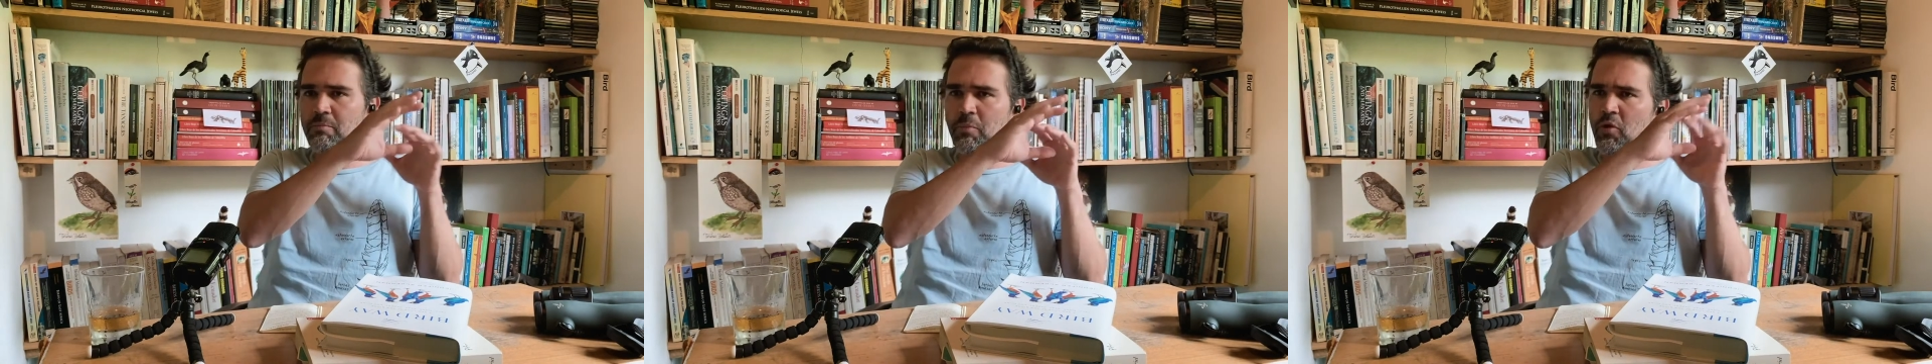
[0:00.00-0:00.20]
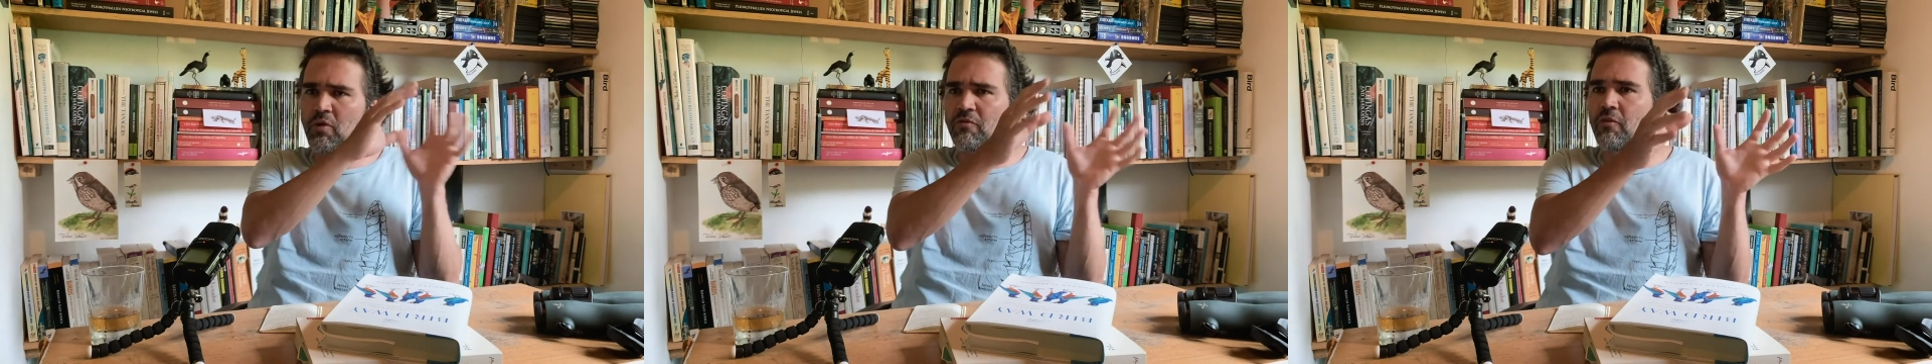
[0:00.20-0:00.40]

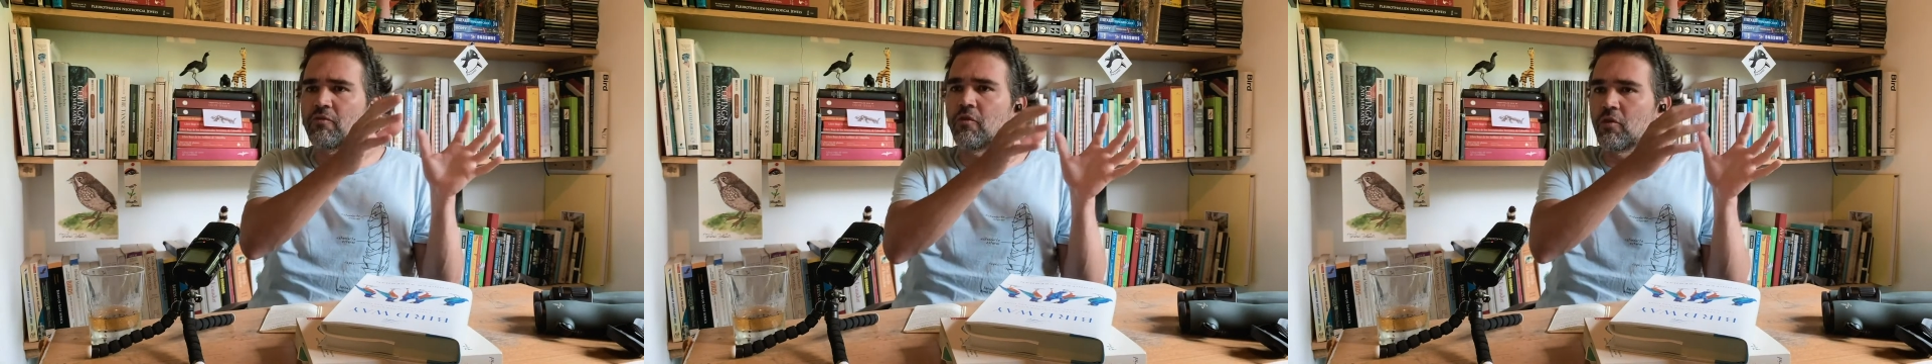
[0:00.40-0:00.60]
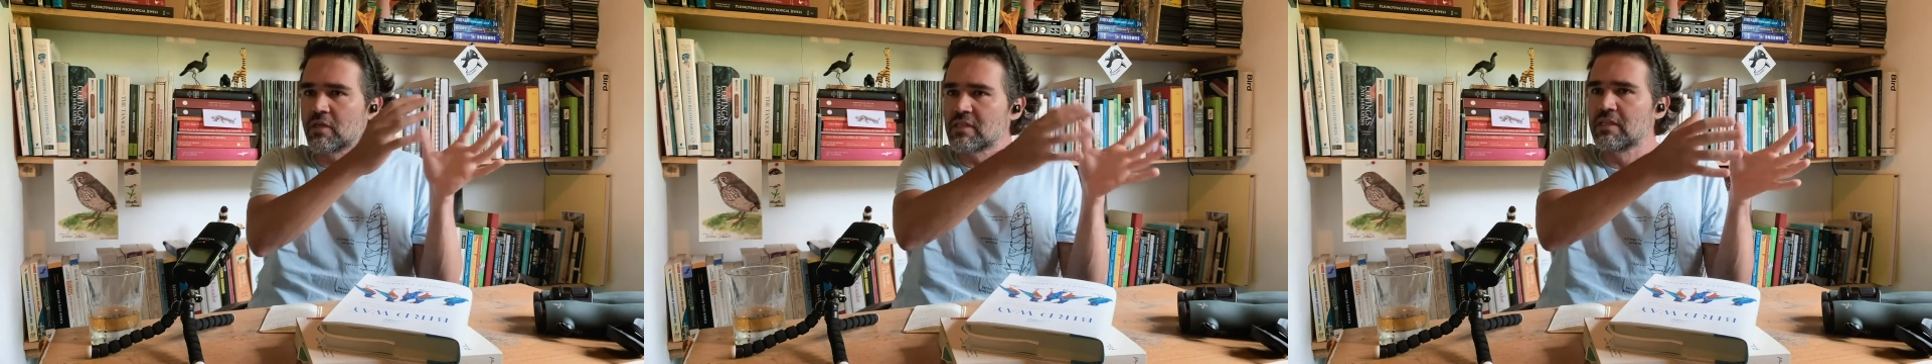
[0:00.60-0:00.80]
beautiful
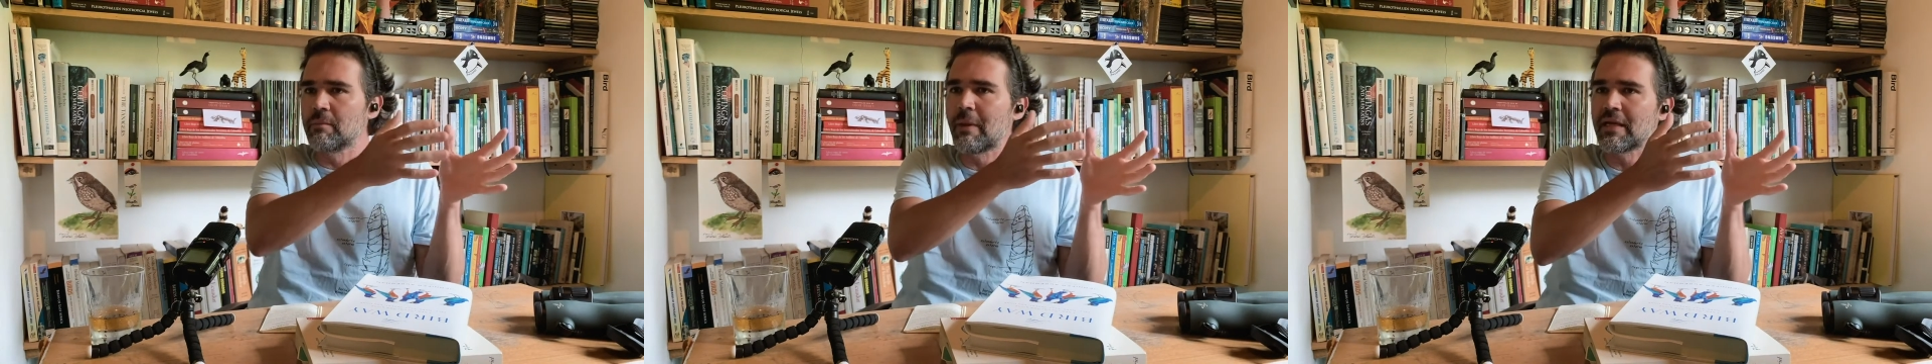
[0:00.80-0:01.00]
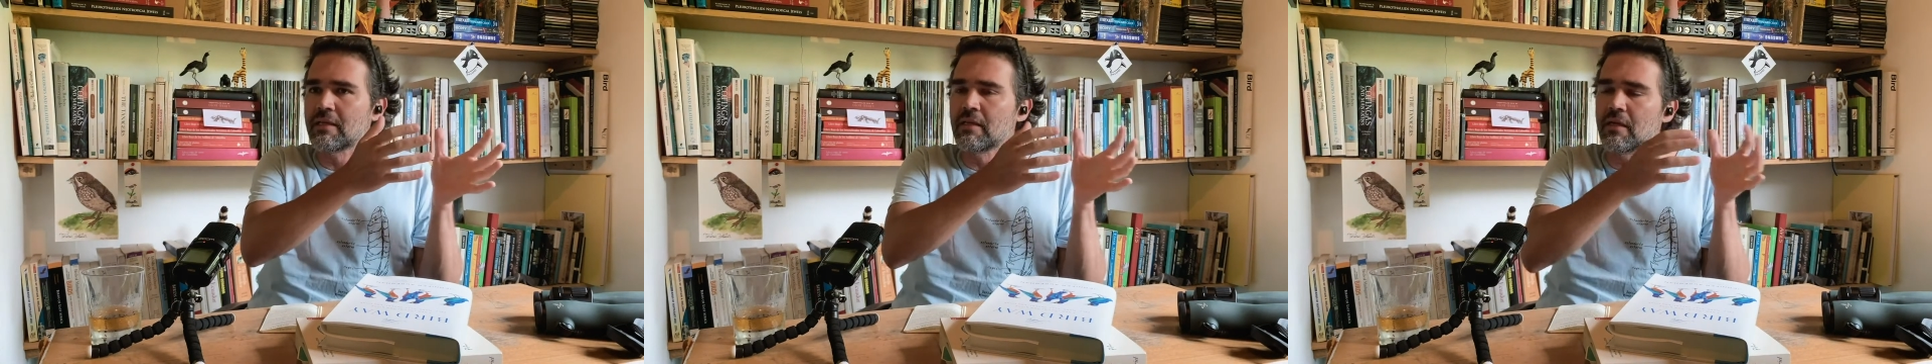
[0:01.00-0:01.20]
forest in the
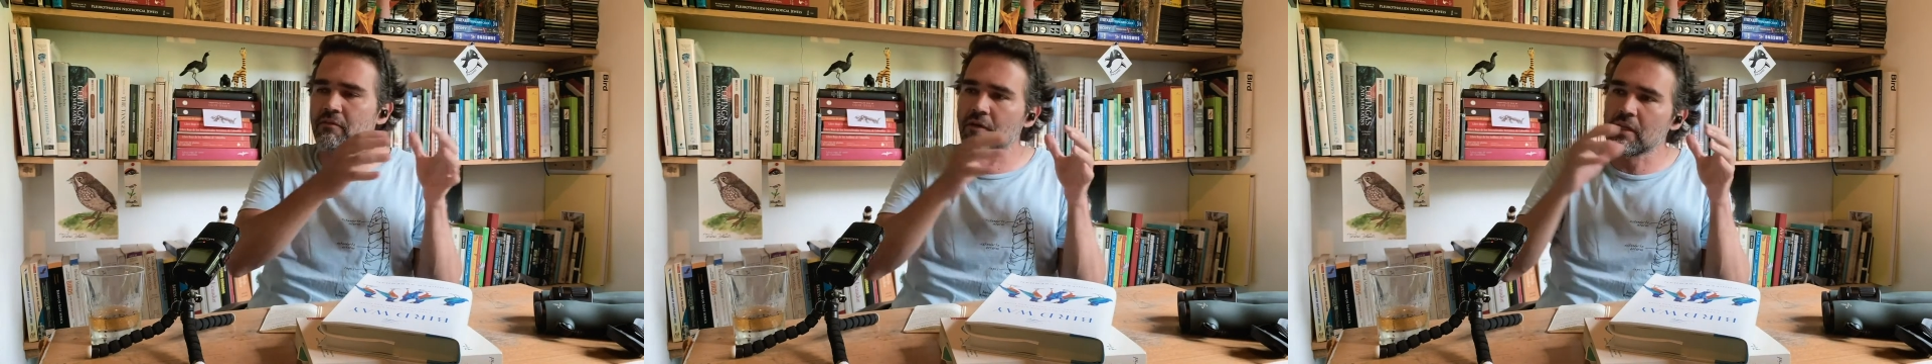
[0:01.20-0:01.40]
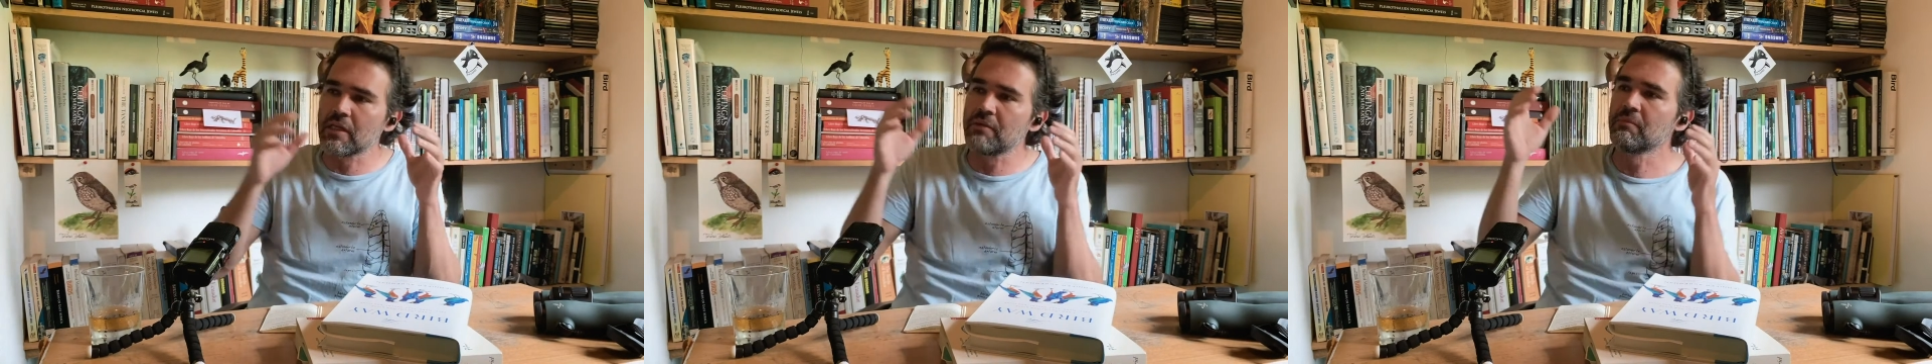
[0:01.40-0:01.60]
Magdalena
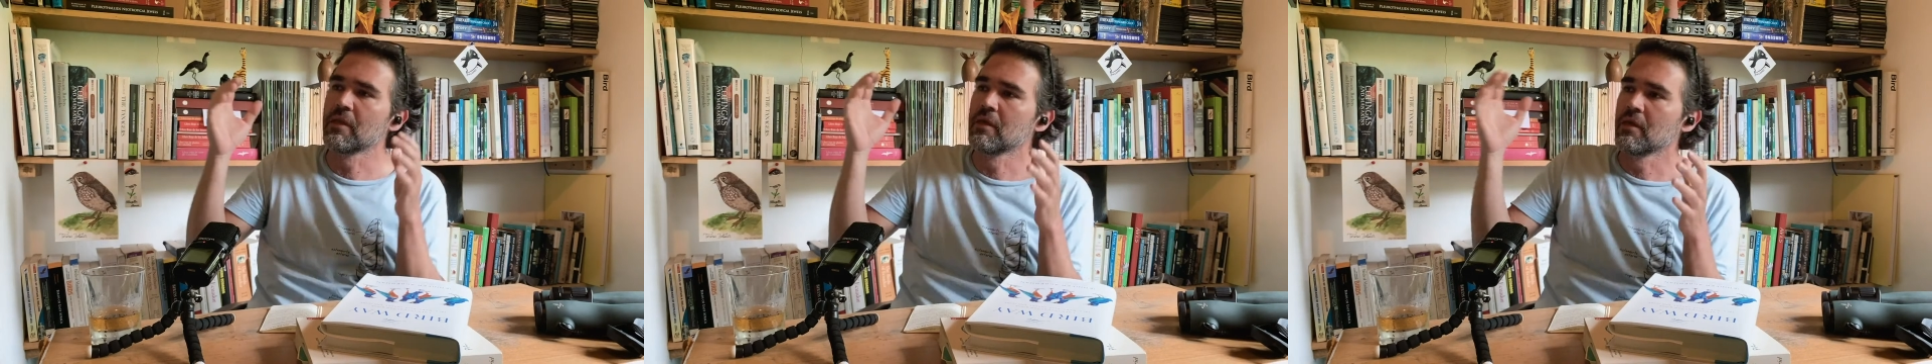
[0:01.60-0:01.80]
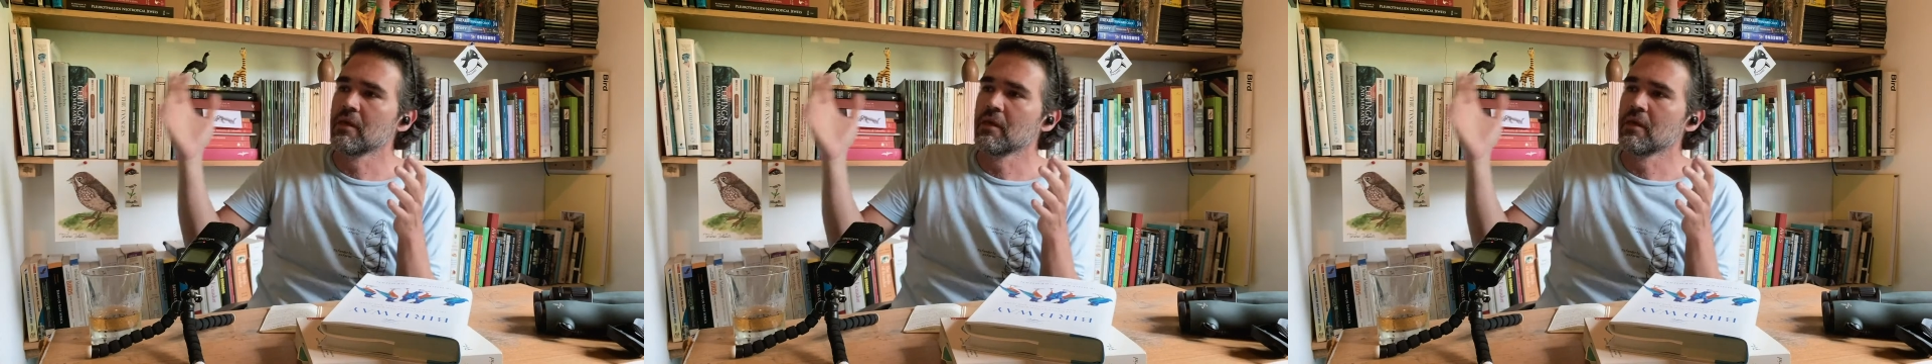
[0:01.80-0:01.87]
Valley,